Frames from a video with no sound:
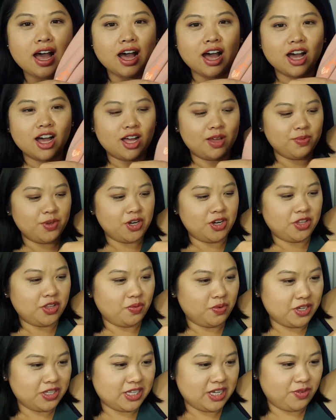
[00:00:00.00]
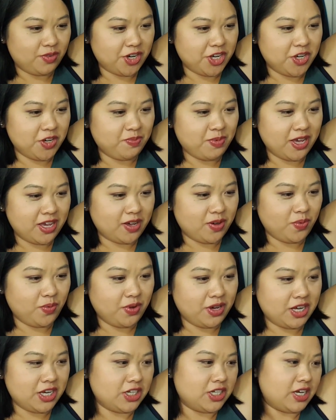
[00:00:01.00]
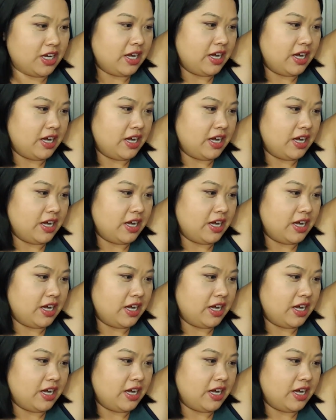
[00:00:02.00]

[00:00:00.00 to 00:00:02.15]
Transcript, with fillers: Um, you know, the ones that where you make a wish.